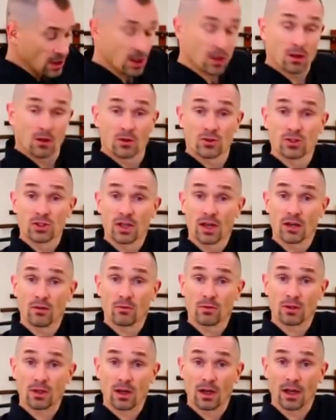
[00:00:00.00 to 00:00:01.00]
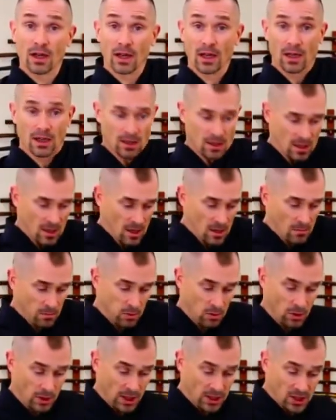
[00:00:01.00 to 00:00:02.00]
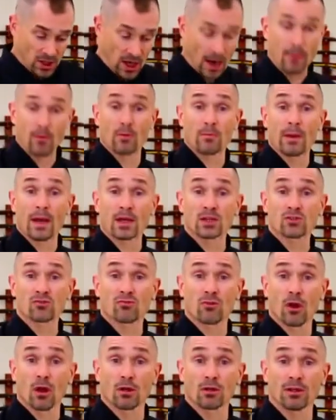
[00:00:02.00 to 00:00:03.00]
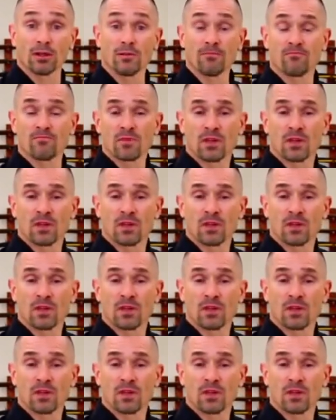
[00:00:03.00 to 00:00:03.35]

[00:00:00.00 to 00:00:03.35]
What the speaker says: enclose the end with our hand, pull that scabbard back strongly.